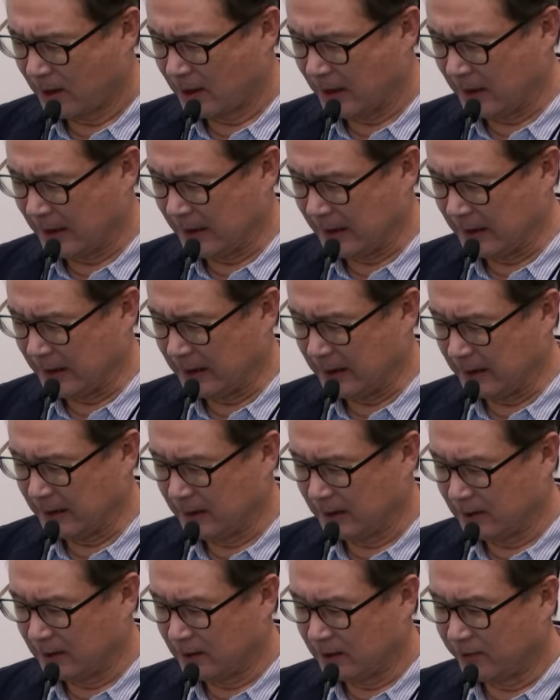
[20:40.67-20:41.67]

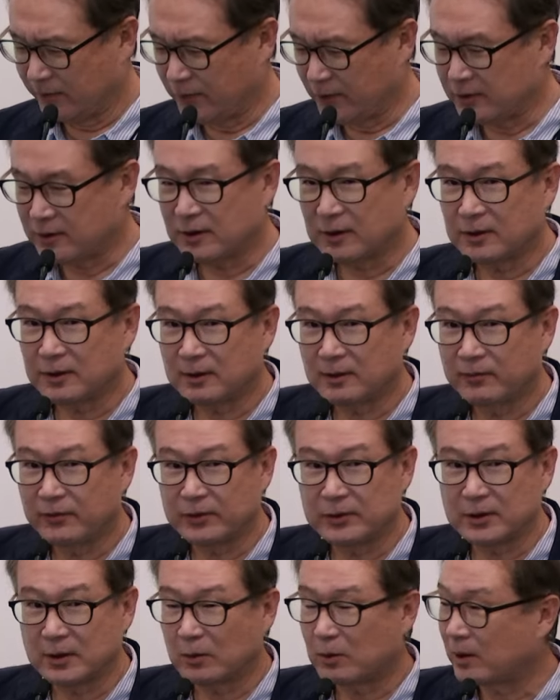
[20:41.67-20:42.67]
And the
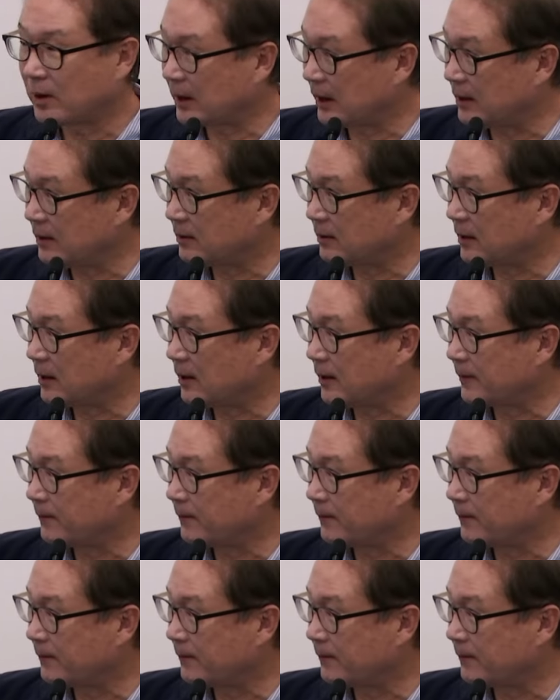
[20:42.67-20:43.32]
future work is